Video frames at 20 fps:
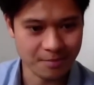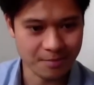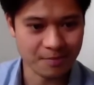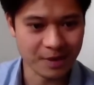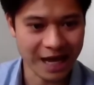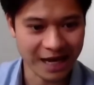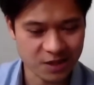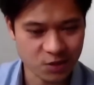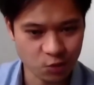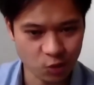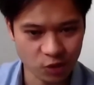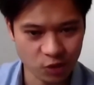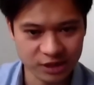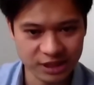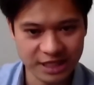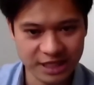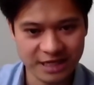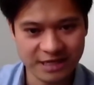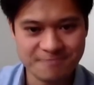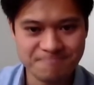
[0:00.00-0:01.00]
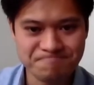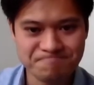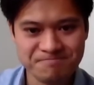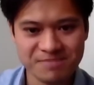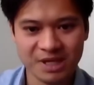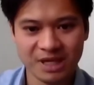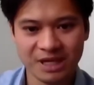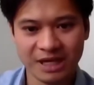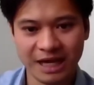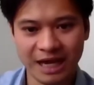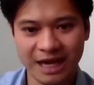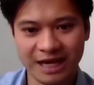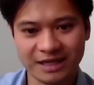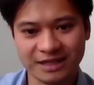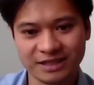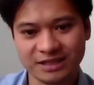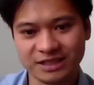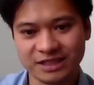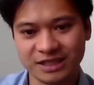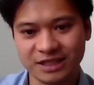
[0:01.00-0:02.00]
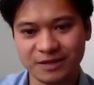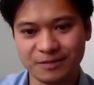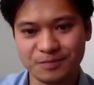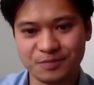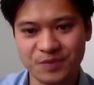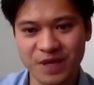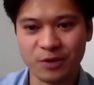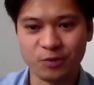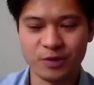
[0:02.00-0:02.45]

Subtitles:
black swan year. And yeah,